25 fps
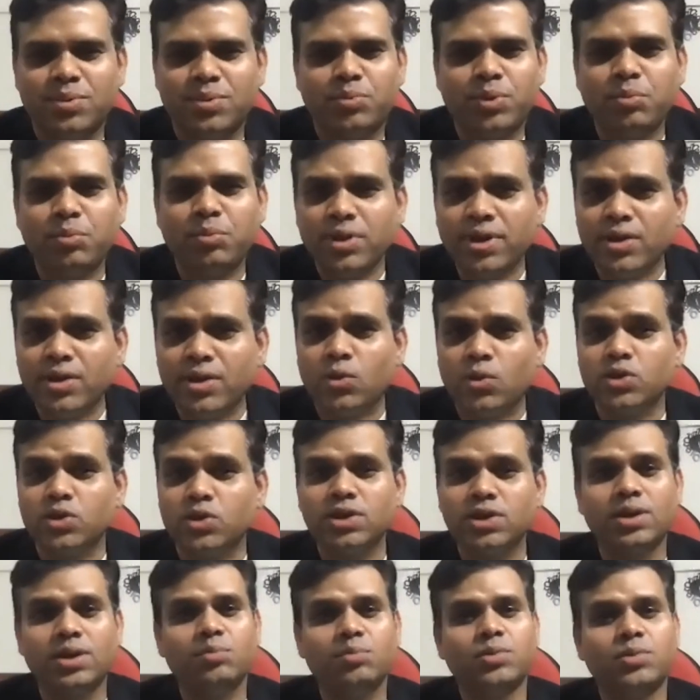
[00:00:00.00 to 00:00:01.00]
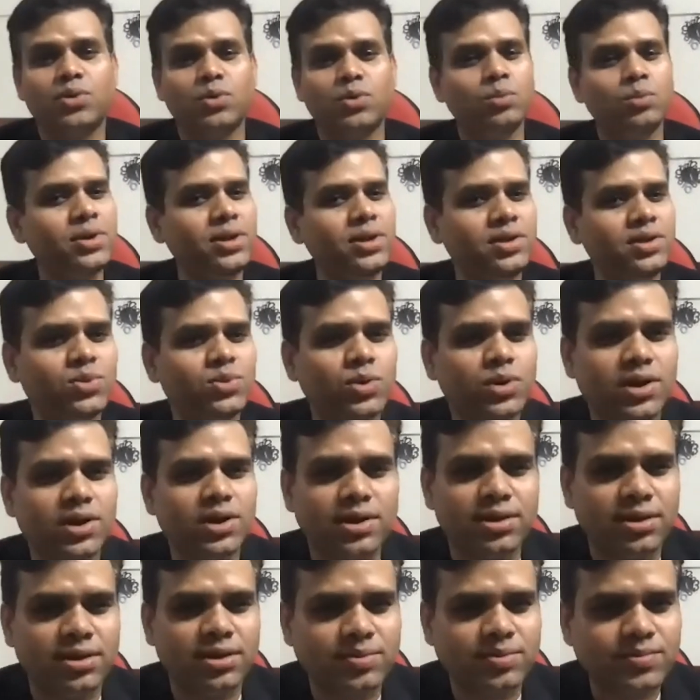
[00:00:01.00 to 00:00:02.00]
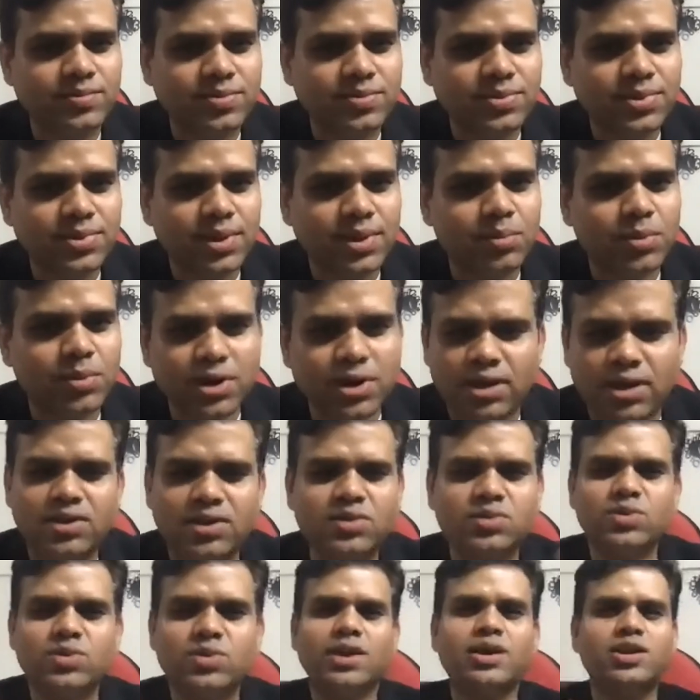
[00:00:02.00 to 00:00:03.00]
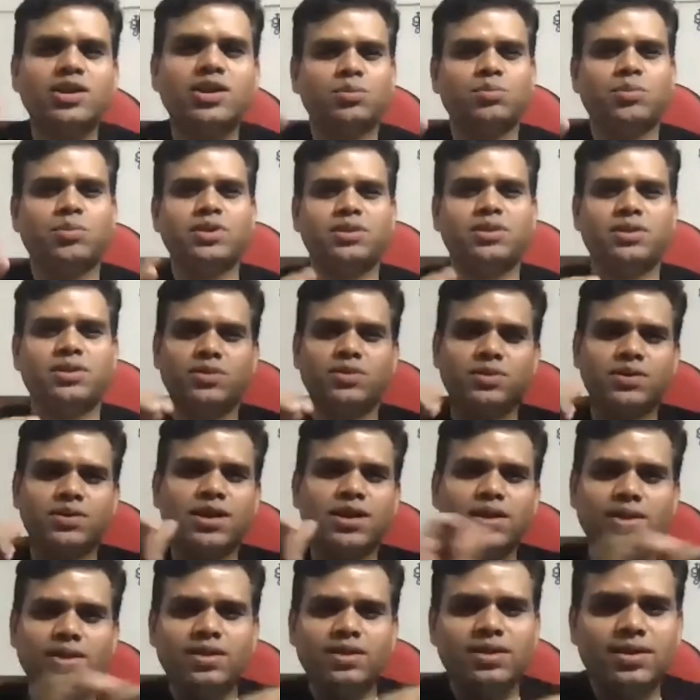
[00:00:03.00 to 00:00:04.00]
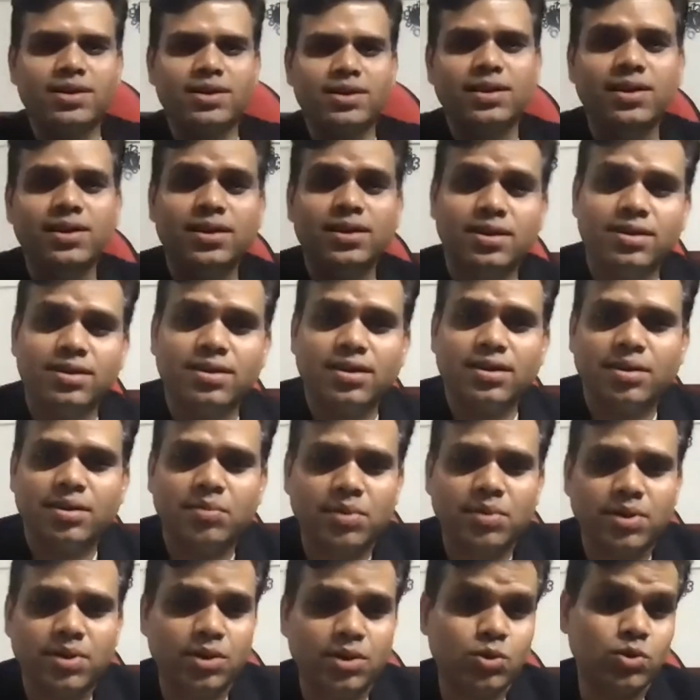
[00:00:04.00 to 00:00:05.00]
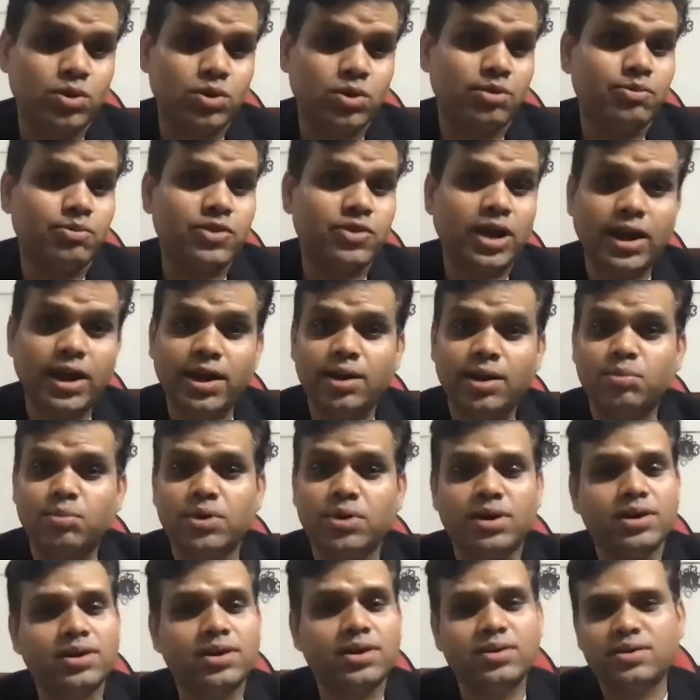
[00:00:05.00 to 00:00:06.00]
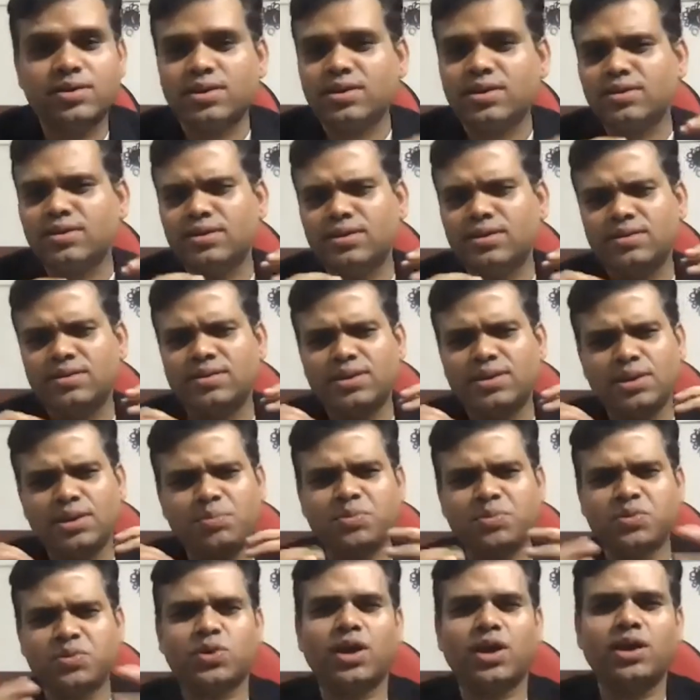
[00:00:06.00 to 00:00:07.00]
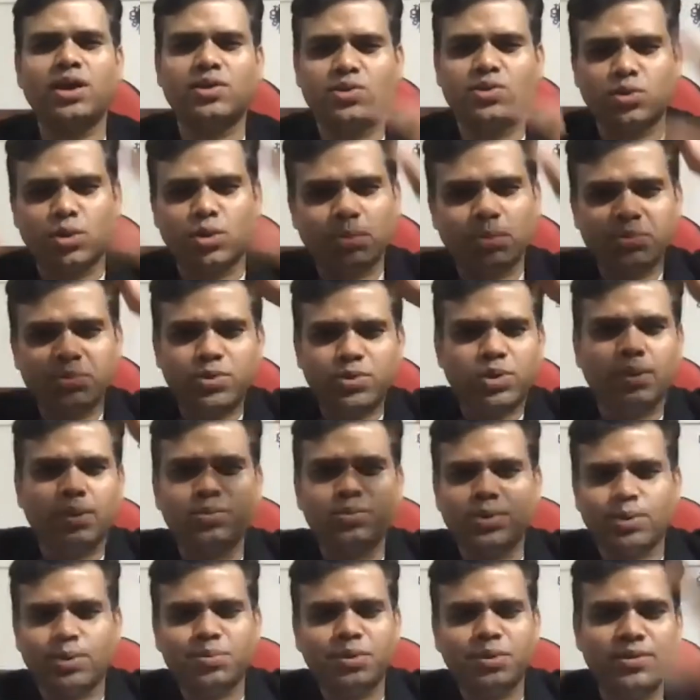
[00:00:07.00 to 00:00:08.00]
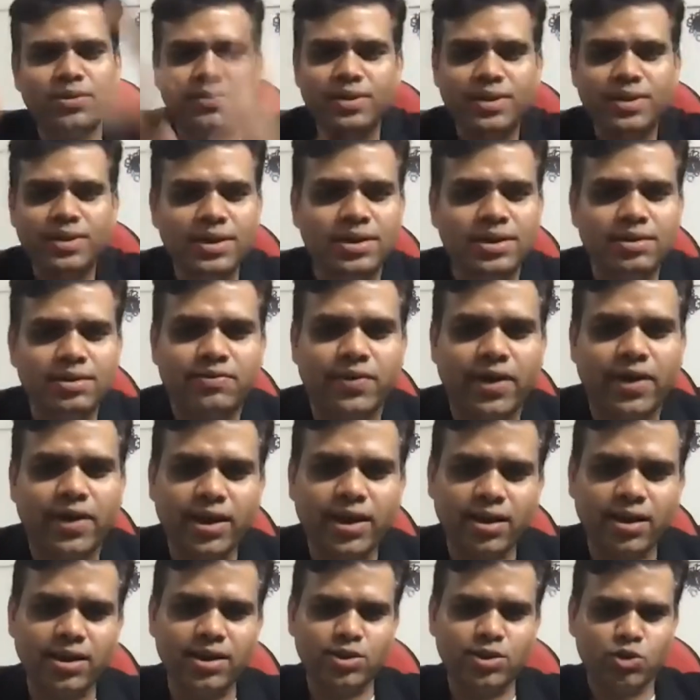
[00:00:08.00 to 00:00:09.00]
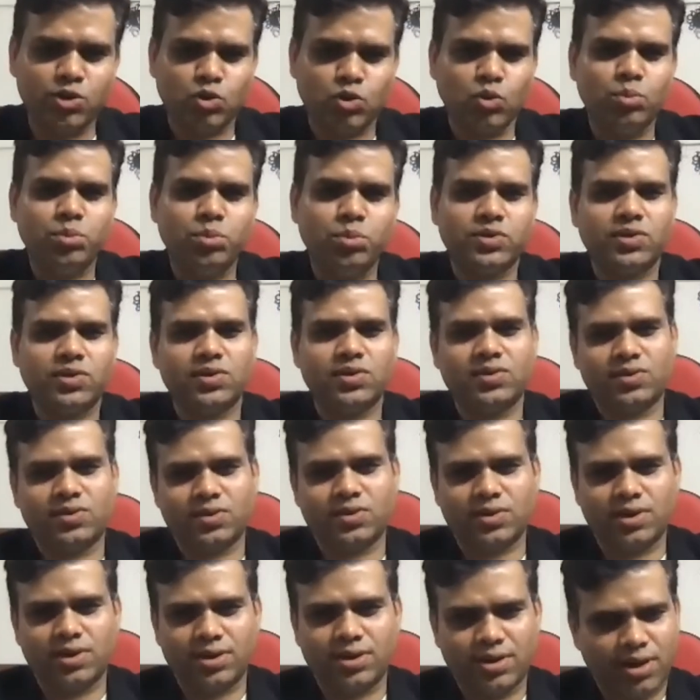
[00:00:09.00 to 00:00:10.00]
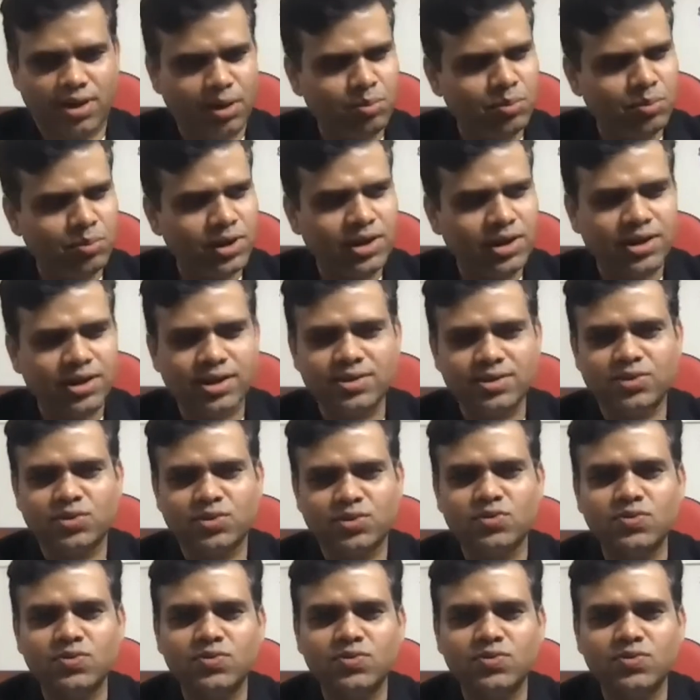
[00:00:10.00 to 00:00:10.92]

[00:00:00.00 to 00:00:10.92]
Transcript: people are watching him, but nobody is doing anything. But he's trying his best. He's running here and he could have died, but he keeps trying, stop. And finally the two buses come near and